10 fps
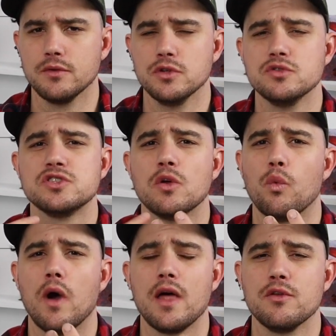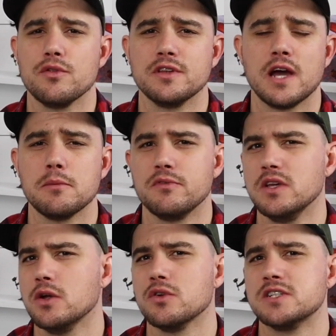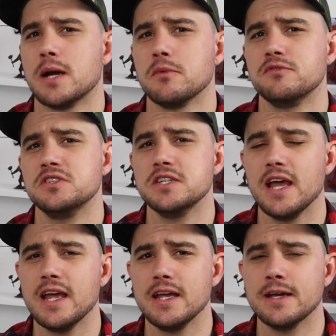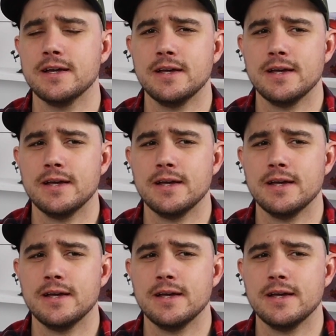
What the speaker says: Use the weather, the time of year, time of day,